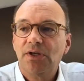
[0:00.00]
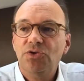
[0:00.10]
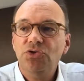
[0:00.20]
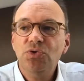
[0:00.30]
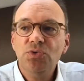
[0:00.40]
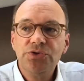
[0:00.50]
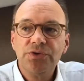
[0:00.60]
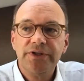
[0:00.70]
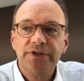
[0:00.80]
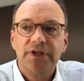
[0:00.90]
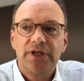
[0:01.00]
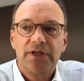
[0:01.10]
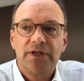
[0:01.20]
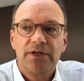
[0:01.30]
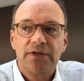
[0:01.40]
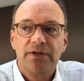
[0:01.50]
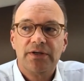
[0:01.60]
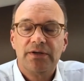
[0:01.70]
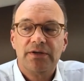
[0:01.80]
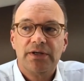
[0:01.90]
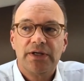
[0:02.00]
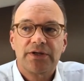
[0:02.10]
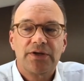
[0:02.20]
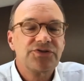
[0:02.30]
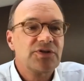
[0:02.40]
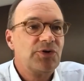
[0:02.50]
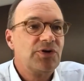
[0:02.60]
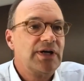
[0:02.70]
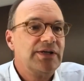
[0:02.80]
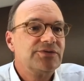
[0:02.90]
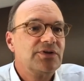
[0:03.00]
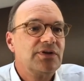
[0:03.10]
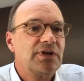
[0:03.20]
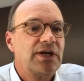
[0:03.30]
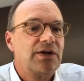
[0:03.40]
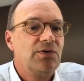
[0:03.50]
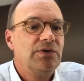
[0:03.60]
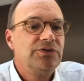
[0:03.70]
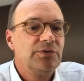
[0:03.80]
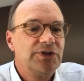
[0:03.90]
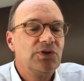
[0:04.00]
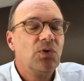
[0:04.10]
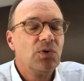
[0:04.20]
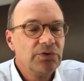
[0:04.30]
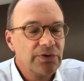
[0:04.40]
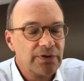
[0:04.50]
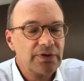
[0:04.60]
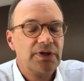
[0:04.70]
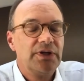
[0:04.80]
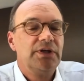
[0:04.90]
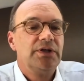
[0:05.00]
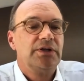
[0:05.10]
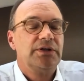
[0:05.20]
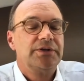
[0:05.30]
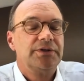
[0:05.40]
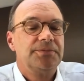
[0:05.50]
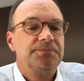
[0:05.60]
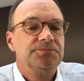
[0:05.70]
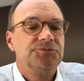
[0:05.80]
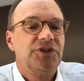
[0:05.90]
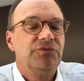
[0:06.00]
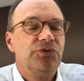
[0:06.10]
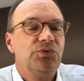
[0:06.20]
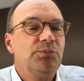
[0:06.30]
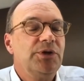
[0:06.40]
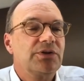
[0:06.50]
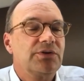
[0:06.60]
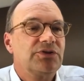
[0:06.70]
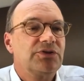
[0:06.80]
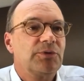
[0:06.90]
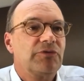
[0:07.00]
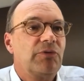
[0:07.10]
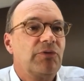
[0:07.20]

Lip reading: usually our customer are a little bit older than the Uber customer.